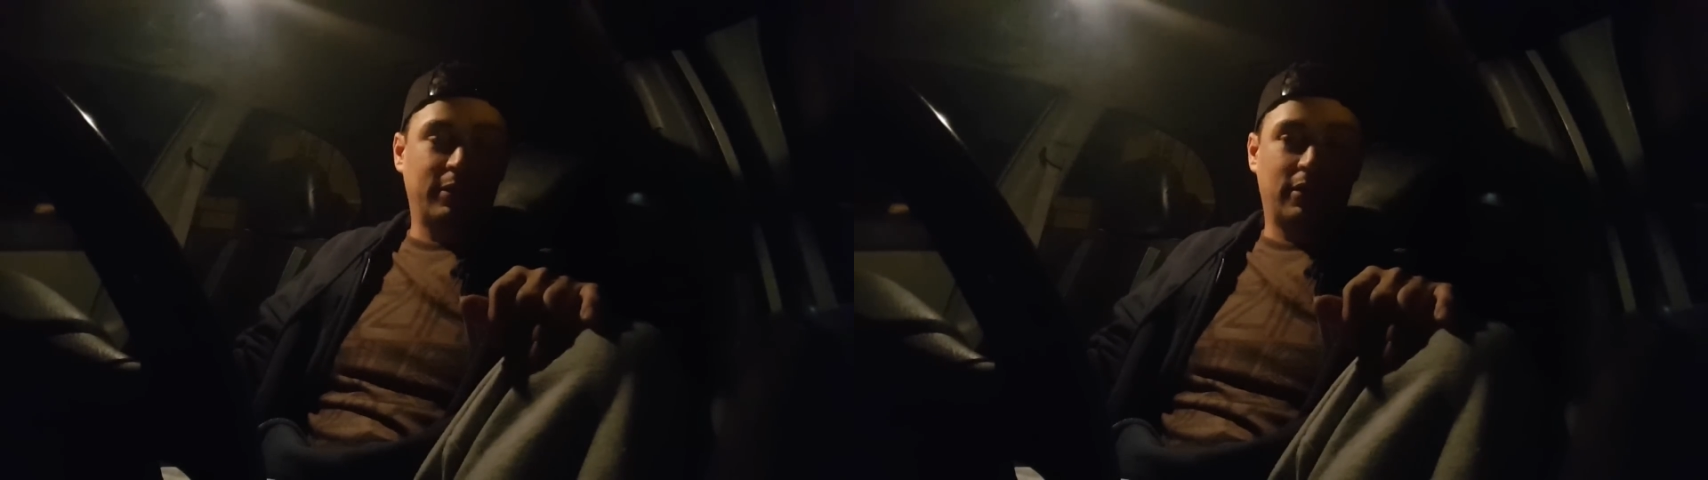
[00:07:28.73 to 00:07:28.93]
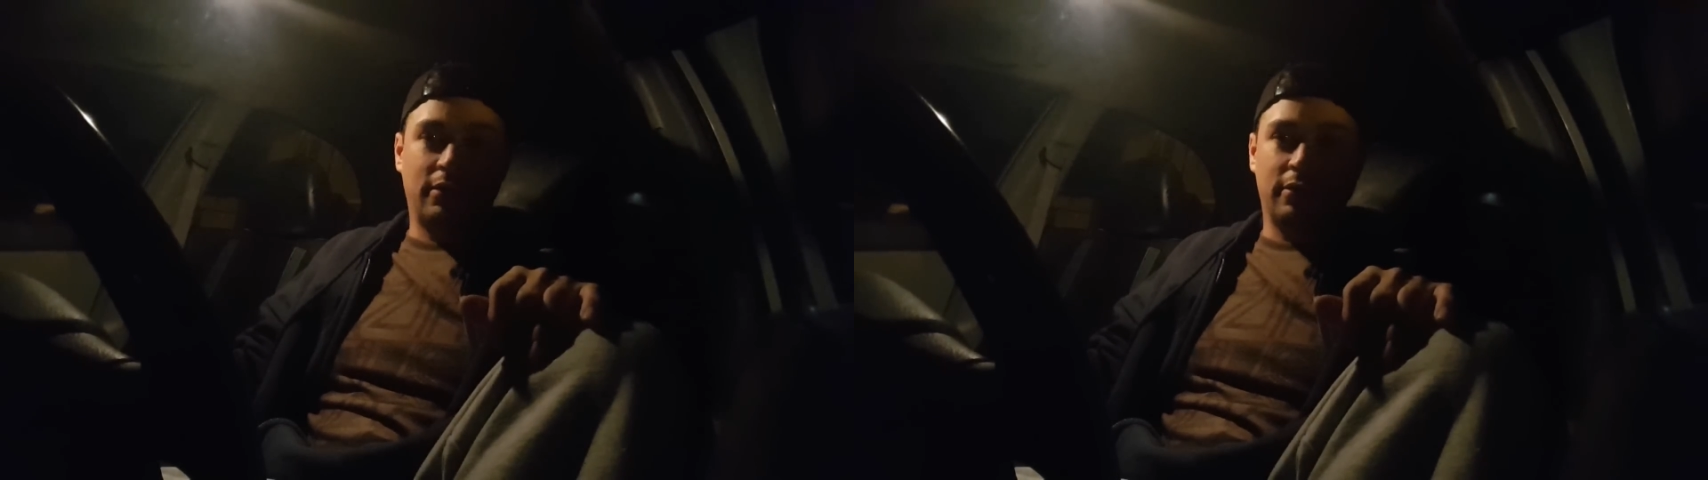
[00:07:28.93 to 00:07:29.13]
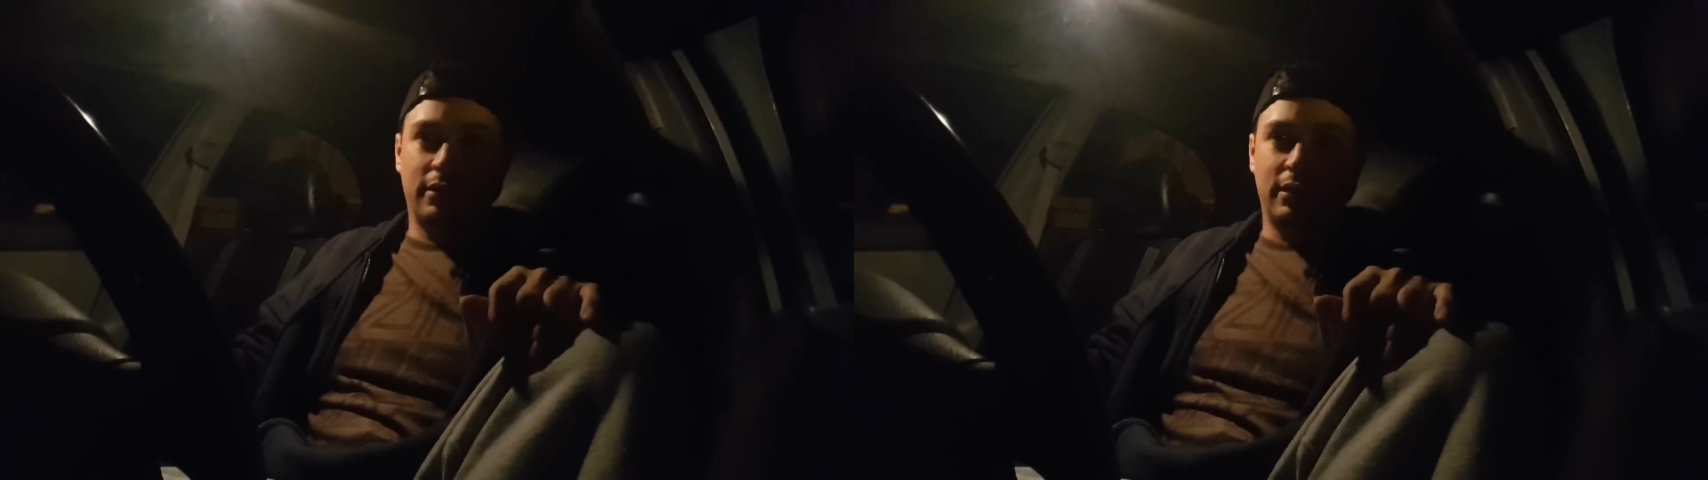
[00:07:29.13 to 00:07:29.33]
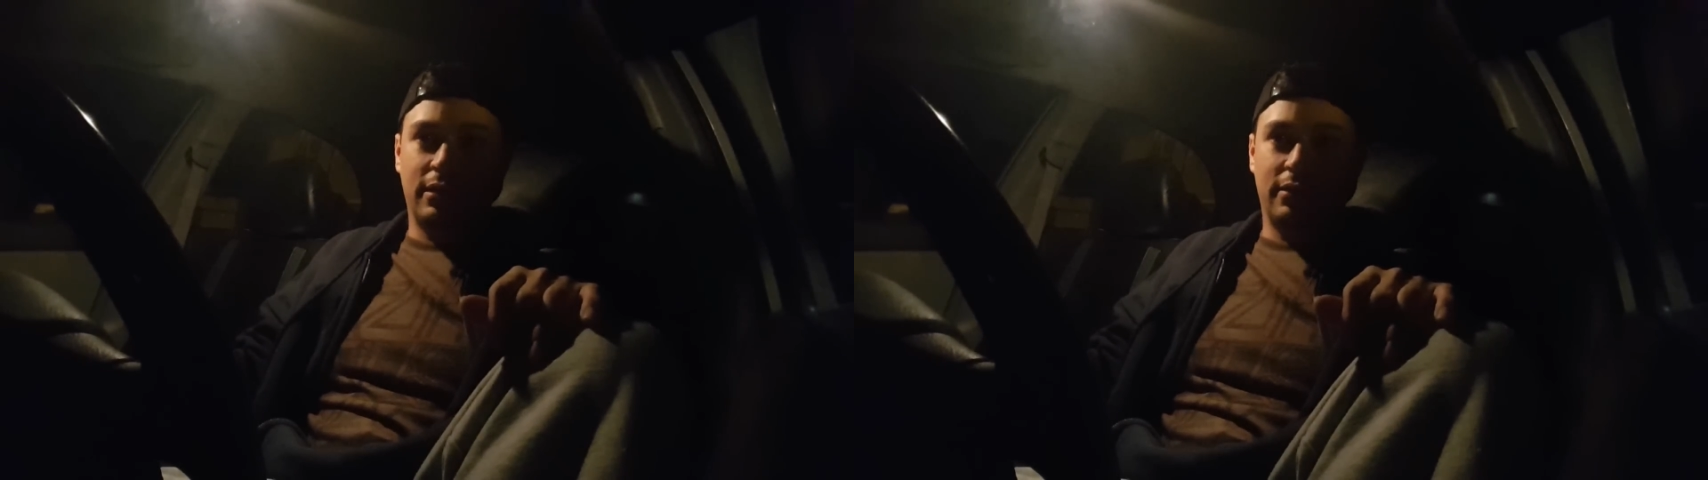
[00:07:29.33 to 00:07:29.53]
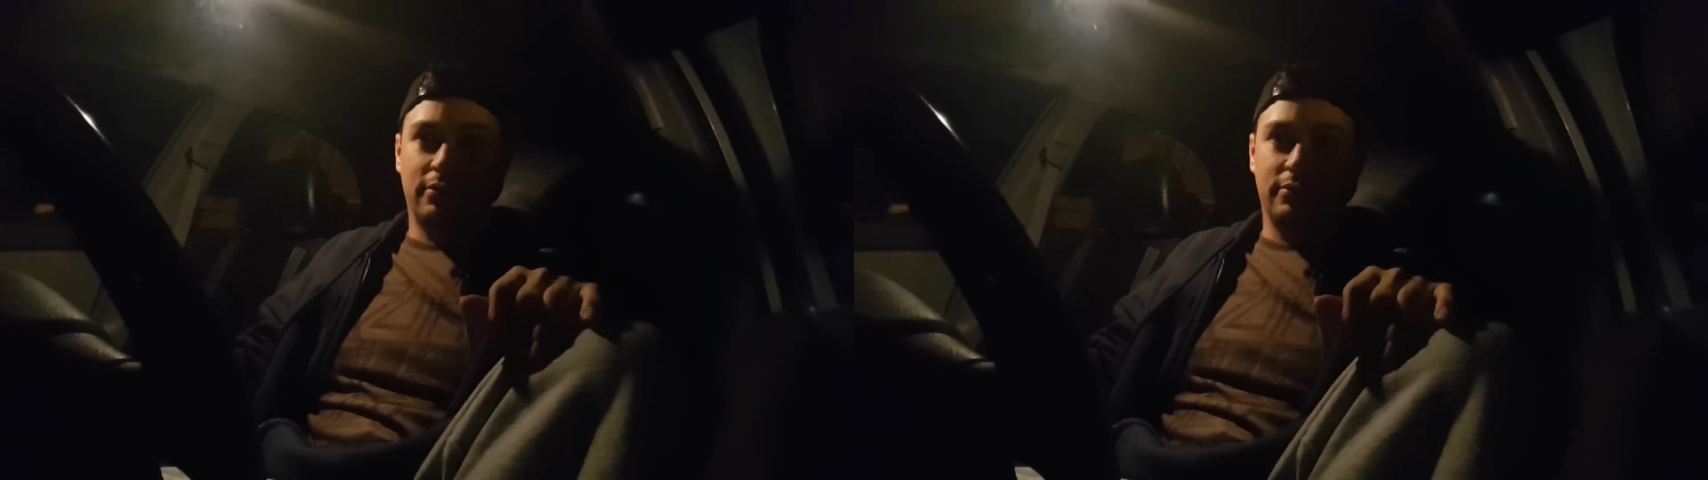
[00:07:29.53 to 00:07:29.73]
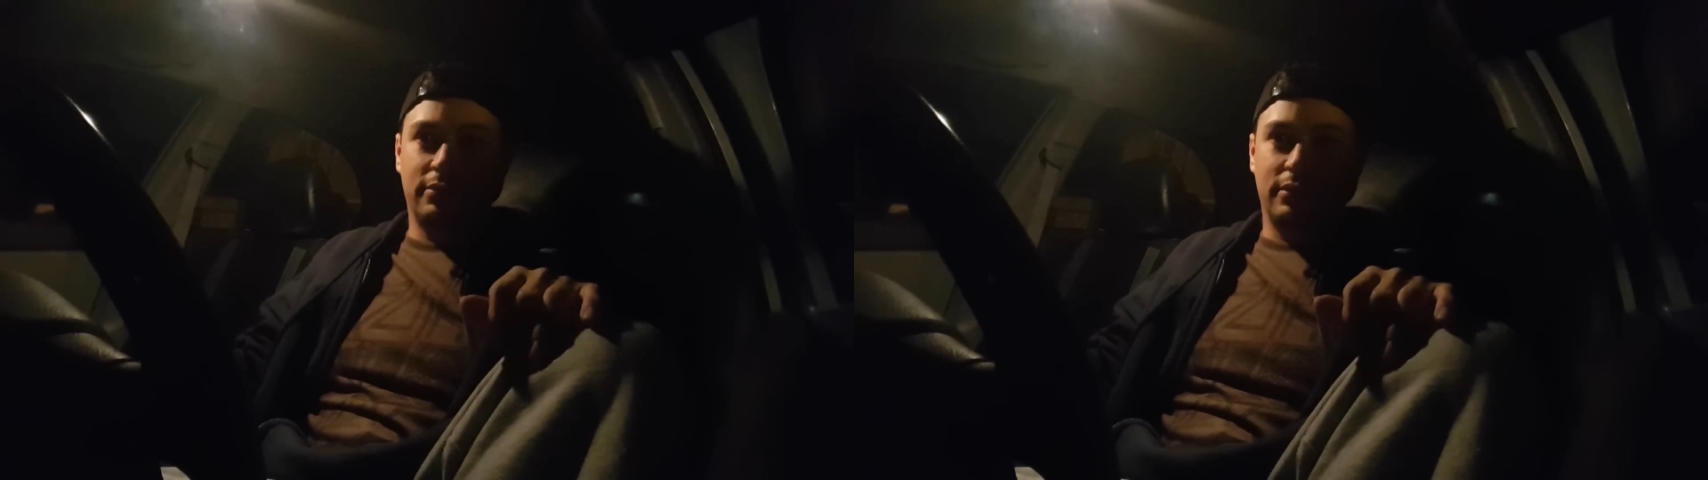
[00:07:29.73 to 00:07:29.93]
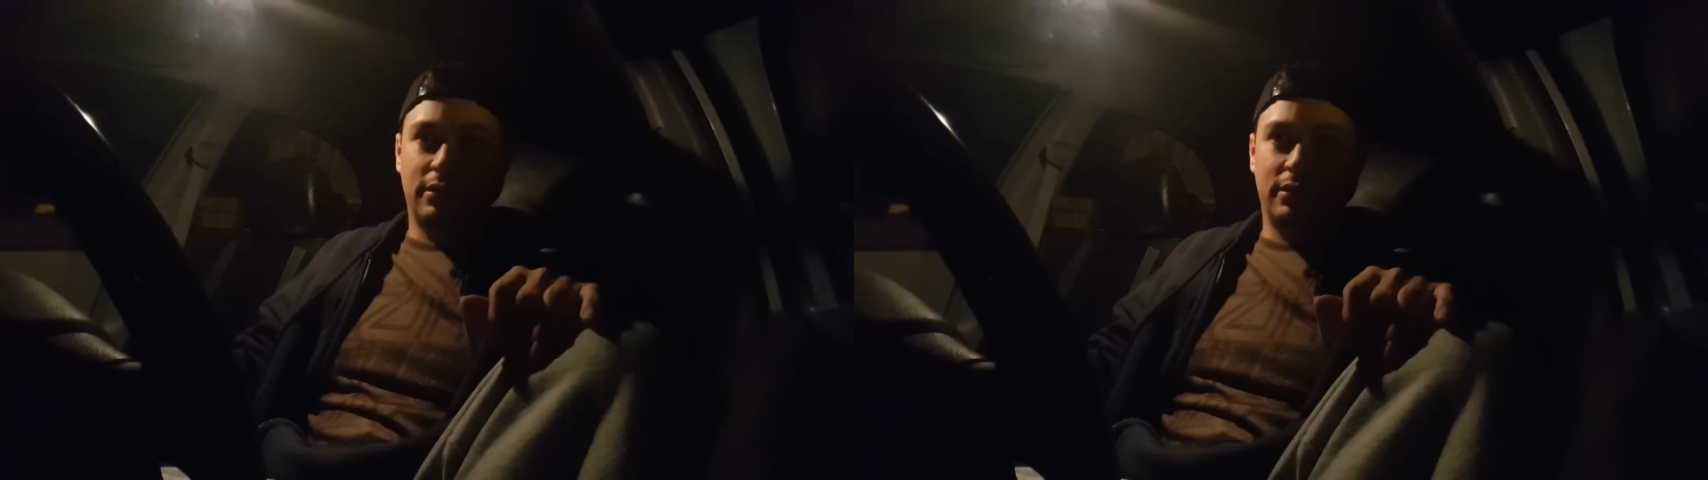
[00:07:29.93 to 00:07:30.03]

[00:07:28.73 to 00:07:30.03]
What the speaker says: in my car right now,